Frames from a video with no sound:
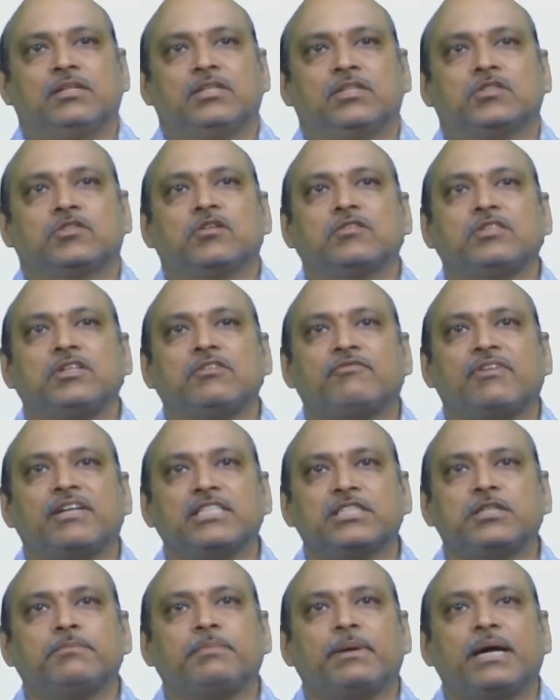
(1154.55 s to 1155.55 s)
So, the
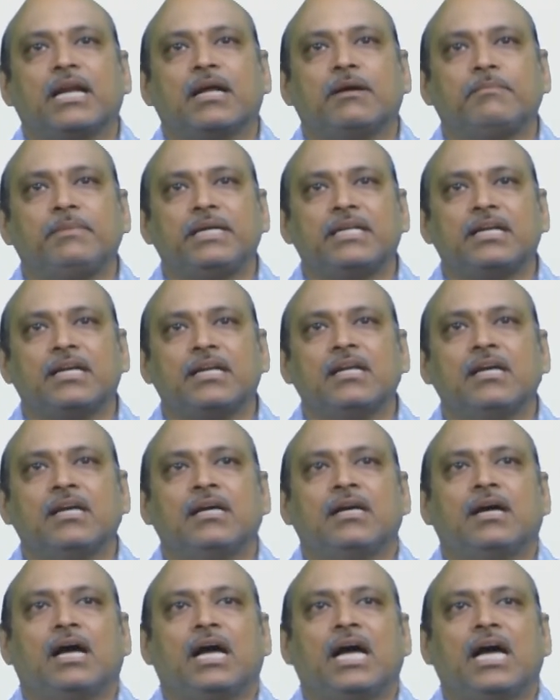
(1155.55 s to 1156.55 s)
first parameter
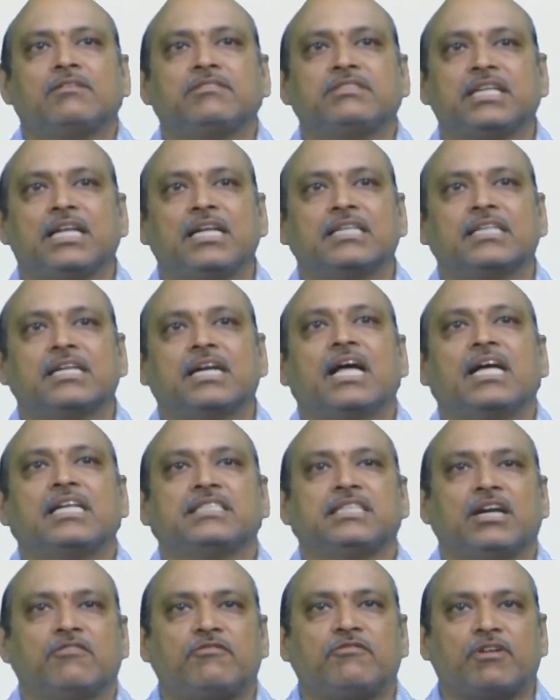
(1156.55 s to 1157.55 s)
I have selected as
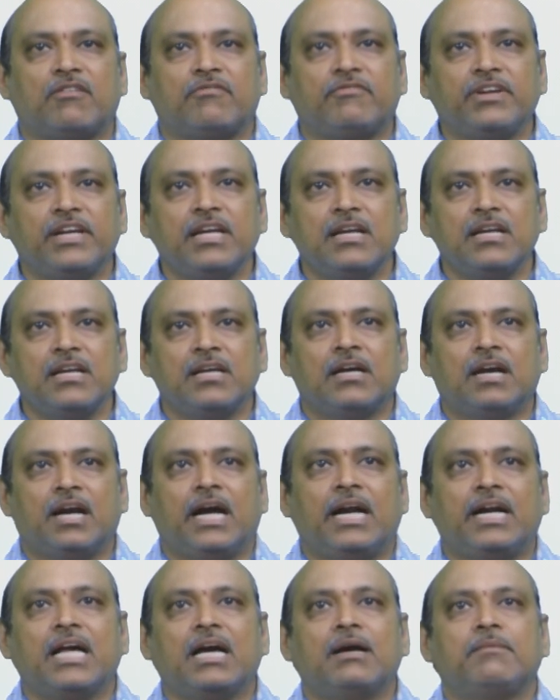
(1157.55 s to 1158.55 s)
F of E
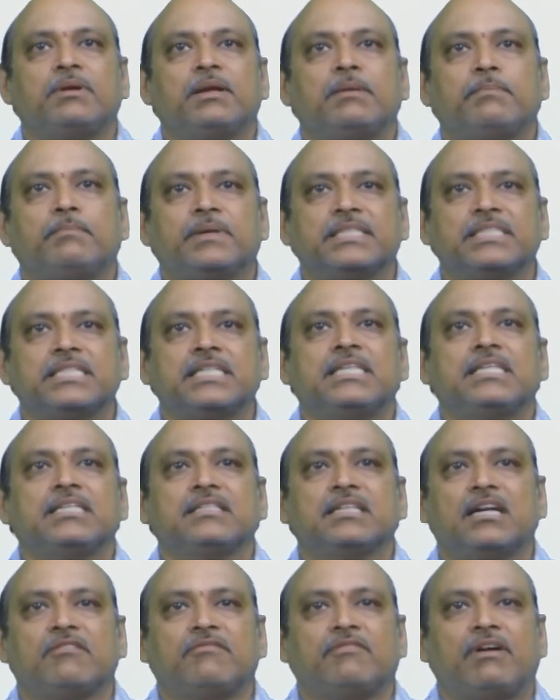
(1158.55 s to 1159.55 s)
and I am representing
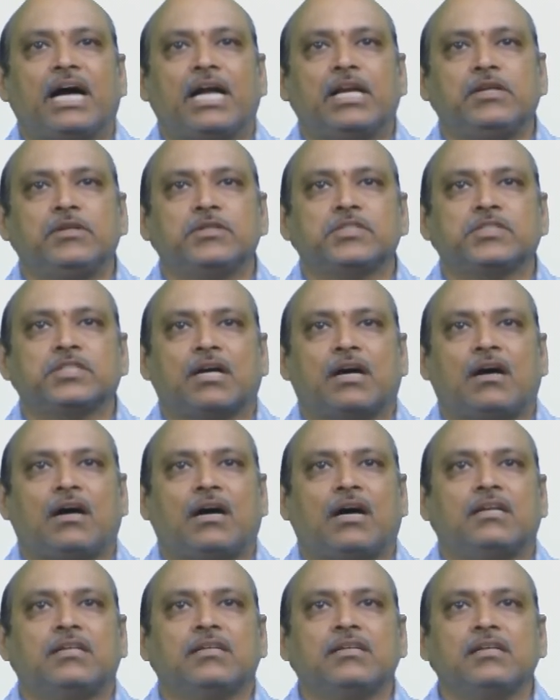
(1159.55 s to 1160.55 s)
that values
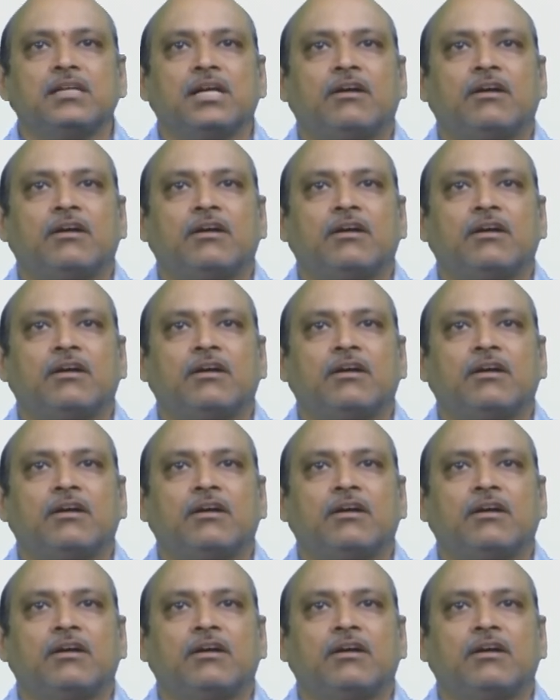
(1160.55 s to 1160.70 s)
on